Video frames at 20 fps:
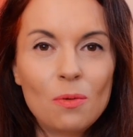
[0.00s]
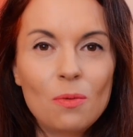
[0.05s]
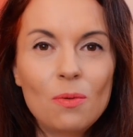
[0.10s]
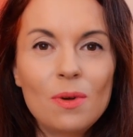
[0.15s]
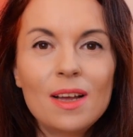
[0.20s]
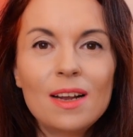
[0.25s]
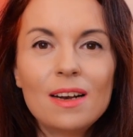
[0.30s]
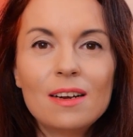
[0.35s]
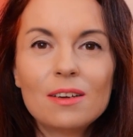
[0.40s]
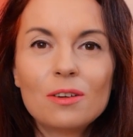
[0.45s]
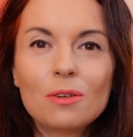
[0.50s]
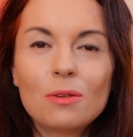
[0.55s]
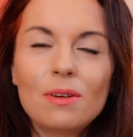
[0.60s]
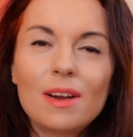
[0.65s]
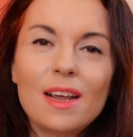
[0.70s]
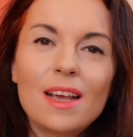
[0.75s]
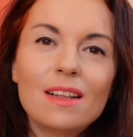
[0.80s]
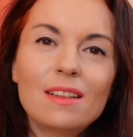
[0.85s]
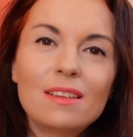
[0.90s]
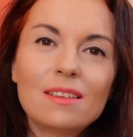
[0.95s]
will
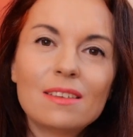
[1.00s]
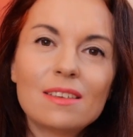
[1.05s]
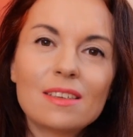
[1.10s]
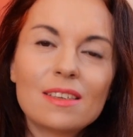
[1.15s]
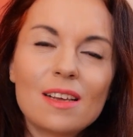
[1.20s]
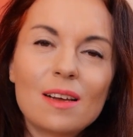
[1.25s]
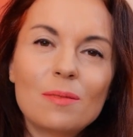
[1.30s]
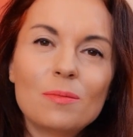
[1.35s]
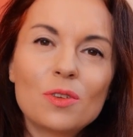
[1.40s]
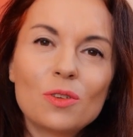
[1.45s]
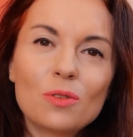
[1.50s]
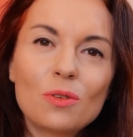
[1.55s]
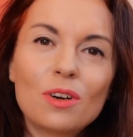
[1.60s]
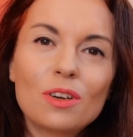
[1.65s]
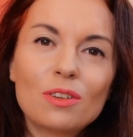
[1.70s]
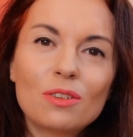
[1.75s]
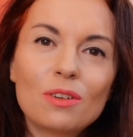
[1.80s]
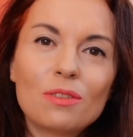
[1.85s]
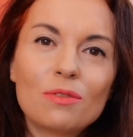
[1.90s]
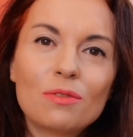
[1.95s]
create some
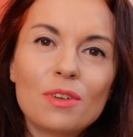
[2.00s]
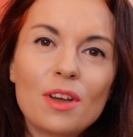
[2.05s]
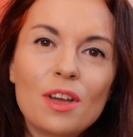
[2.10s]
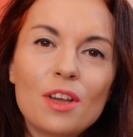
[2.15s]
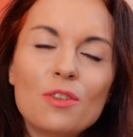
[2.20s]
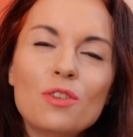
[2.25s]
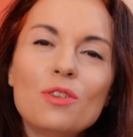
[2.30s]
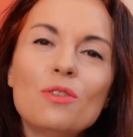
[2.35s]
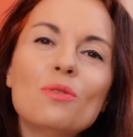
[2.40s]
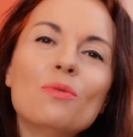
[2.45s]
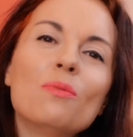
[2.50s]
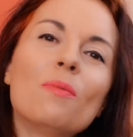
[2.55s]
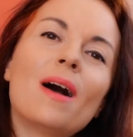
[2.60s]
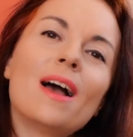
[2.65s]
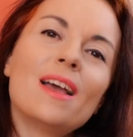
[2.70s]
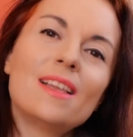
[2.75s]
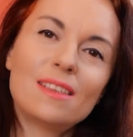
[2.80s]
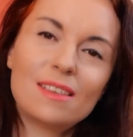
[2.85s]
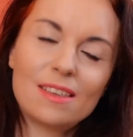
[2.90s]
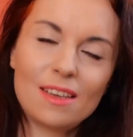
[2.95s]
sort of new
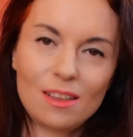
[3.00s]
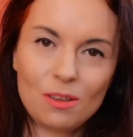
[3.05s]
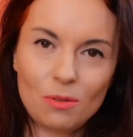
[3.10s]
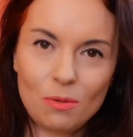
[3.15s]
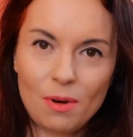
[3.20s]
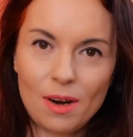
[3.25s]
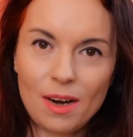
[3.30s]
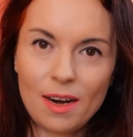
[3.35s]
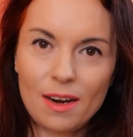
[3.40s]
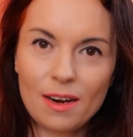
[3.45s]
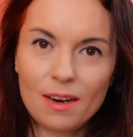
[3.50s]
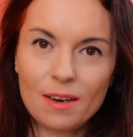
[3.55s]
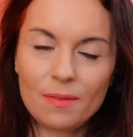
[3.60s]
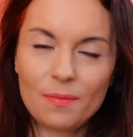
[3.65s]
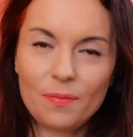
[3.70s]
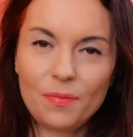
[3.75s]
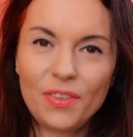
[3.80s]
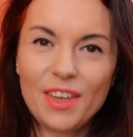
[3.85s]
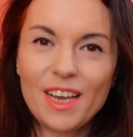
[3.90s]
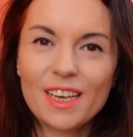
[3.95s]
mindset where
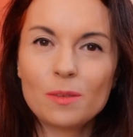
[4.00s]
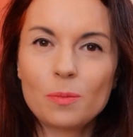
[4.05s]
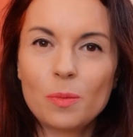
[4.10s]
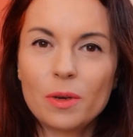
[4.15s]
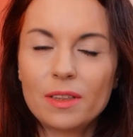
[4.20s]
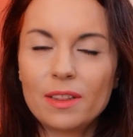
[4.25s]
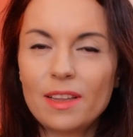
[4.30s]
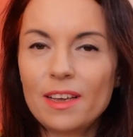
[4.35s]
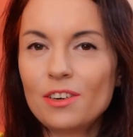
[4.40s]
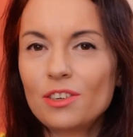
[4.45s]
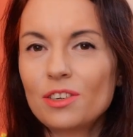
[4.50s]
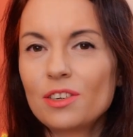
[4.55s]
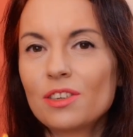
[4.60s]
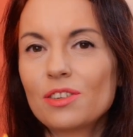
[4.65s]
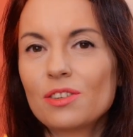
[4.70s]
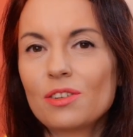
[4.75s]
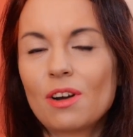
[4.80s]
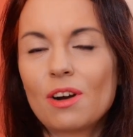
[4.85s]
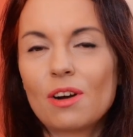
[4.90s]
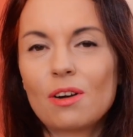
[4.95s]
the
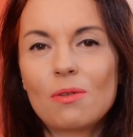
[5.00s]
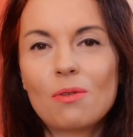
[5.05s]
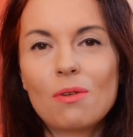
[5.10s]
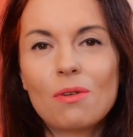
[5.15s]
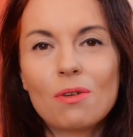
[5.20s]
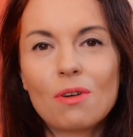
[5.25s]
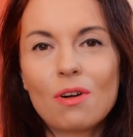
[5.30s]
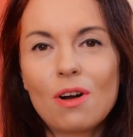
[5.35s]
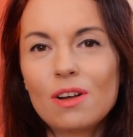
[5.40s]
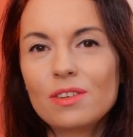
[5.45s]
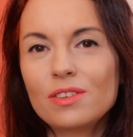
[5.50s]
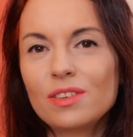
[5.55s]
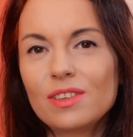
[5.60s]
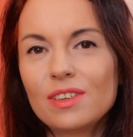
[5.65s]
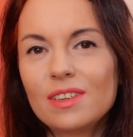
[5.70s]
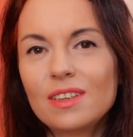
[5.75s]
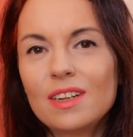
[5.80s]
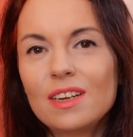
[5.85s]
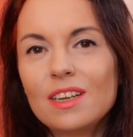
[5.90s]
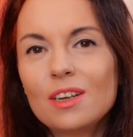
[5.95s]
expectations are
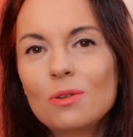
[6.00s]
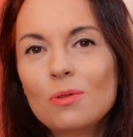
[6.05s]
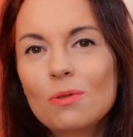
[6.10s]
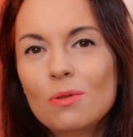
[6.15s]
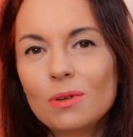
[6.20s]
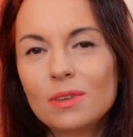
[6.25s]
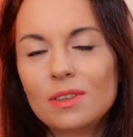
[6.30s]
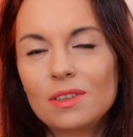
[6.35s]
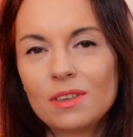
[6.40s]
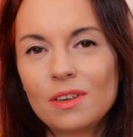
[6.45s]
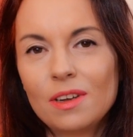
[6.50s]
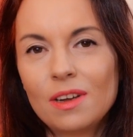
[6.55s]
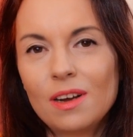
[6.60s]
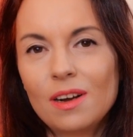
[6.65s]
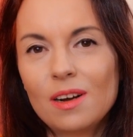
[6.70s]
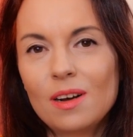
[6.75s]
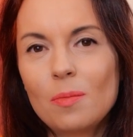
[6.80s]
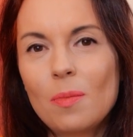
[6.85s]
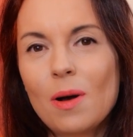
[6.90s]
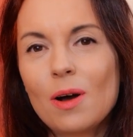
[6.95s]
constantly good
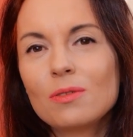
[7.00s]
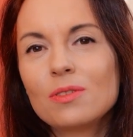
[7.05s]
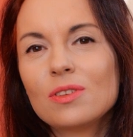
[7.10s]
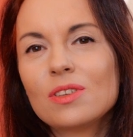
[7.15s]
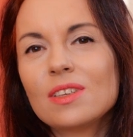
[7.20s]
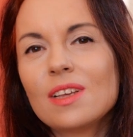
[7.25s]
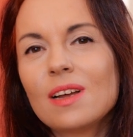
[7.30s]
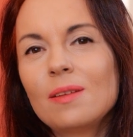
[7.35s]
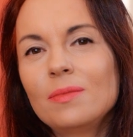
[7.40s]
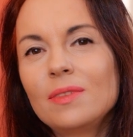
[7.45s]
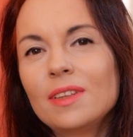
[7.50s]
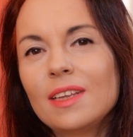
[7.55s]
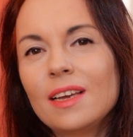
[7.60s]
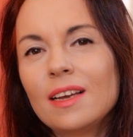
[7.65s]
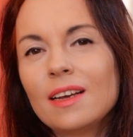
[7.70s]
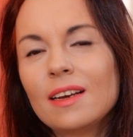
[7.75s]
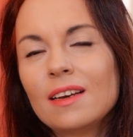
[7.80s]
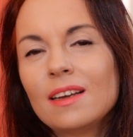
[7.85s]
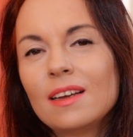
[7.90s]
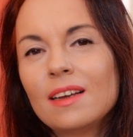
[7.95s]
about
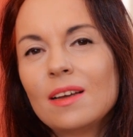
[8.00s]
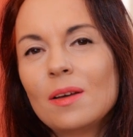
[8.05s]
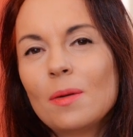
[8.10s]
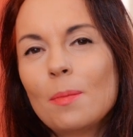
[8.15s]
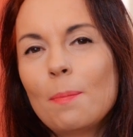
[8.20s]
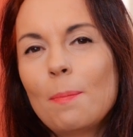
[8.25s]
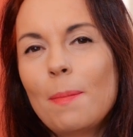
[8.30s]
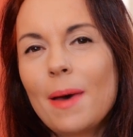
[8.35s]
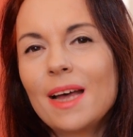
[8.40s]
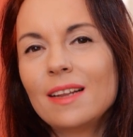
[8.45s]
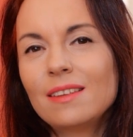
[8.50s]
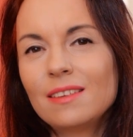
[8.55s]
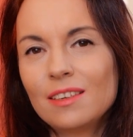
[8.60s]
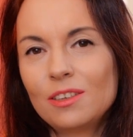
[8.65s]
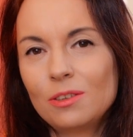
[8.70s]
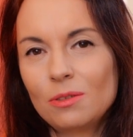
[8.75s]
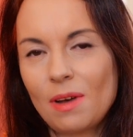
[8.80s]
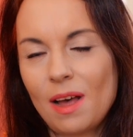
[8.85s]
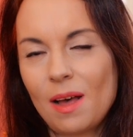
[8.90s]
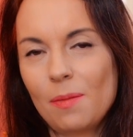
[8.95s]
something better
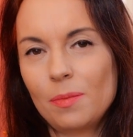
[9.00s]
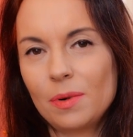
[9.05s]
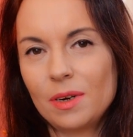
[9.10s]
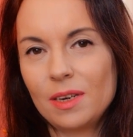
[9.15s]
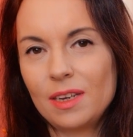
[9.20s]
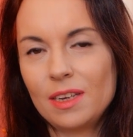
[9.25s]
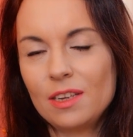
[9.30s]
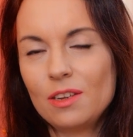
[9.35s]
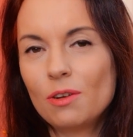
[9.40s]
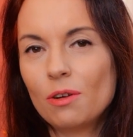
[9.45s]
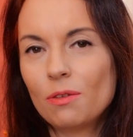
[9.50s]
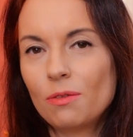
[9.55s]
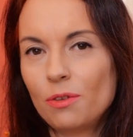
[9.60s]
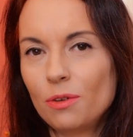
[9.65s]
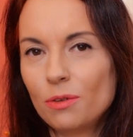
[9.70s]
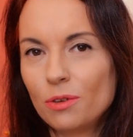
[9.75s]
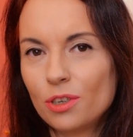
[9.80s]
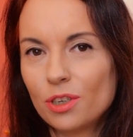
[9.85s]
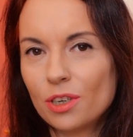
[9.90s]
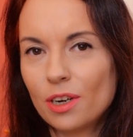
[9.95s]
to happen in your
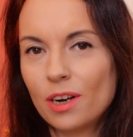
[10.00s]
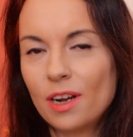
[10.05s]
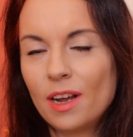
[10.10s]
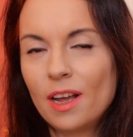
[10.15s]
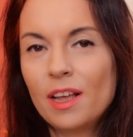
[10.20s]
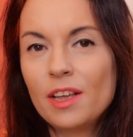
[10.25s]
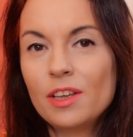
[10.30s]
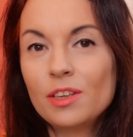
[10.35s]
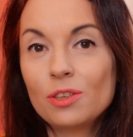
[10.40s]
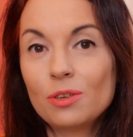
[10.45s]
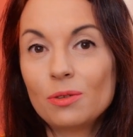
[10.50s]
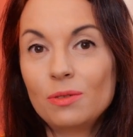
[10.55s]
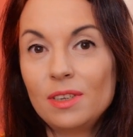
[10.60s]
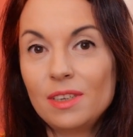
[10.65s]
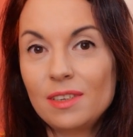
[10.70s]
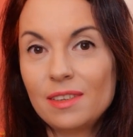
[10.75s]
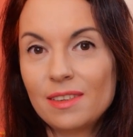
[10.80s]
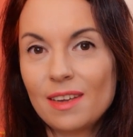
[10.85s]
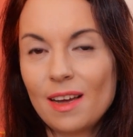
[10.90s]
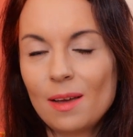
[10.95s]
future. So
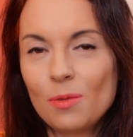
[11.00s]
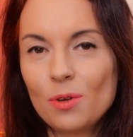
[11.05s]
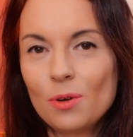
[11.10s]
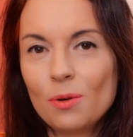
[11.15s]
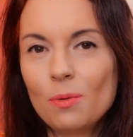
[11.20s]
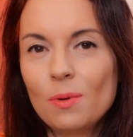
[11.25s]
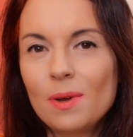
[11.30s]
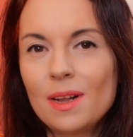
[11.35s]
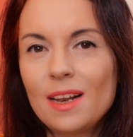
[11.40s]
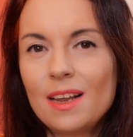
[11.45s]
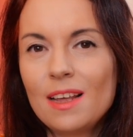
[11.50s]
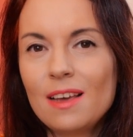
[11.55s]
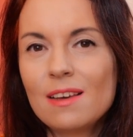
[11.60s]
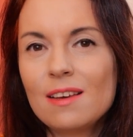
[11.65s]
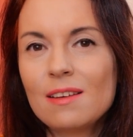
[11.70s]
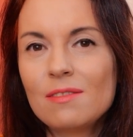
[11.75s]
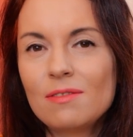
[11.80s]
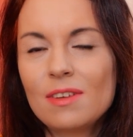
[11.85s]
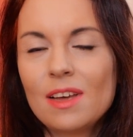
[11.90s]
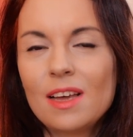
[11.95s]
this time you will
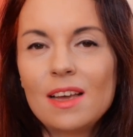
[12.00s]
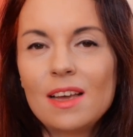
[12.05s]
live